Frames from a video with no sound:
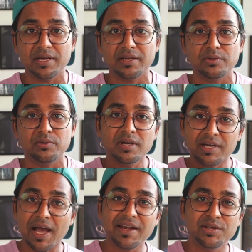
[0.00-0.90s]
and to
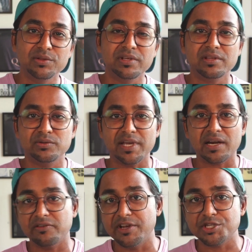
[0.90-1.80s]
guide users to the
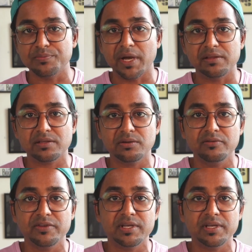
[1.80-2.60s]
activation milestone, we